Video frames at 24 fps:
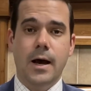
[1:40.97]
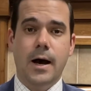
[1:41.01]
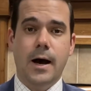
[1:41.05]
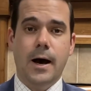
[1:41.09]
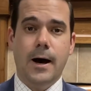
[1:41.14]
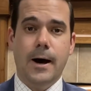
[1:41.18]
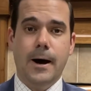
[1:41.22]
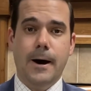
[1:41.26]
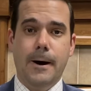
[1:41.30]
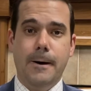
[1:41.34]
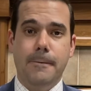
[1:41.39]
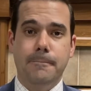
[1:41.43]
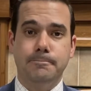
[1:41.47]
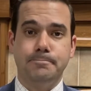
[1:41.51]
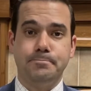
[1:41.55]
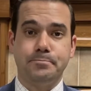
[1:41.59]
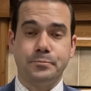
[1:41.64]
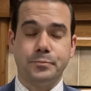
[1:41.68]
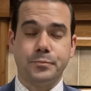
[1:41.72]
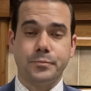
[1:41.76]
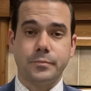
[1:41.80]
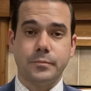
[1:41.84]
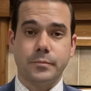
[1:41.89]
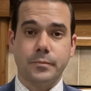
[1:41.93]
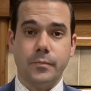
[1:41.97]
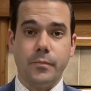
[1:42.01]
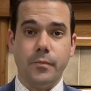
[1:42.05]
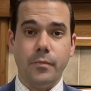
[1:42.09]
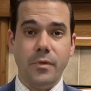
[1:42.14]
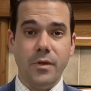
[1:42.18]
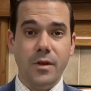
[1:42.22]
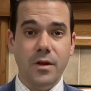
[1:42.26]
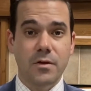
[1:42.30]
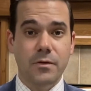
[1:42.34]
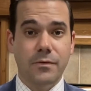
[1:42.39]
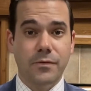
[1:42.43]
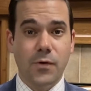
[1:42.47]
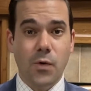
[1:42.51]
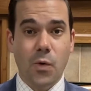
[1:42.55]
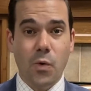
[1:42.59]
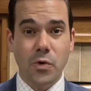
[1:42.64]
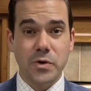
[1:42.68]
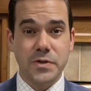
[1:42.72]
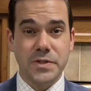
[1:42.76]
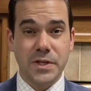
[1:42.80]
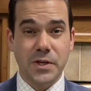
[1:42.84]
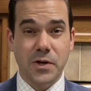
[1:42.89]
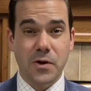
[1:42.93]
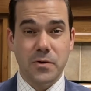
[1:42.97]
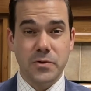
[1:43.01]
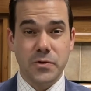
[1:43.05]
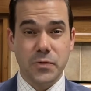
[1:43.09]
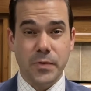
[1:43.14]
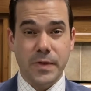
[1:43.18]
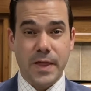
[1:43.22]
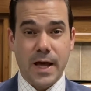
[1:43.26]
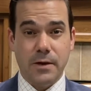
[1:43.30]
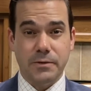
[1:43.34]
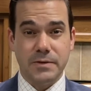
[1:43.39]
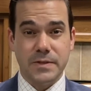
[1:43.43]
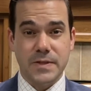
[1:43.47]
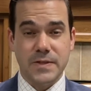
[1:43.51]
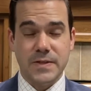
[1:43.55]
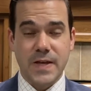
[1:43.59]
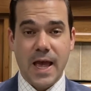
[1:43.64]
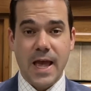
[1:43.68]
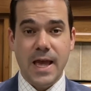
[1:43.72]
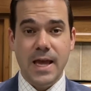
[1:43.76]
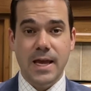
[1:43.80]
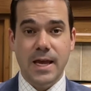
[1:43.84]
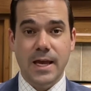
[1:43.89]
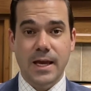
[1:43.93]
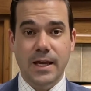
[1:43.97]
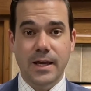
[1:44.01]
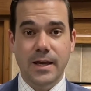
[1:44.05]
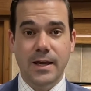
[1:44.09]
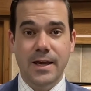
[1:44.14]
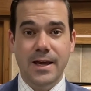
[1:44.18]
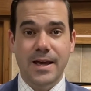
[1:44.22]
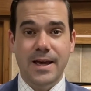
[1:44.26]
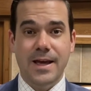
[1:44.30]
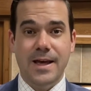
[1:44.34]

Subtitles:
Of course, it goes without saying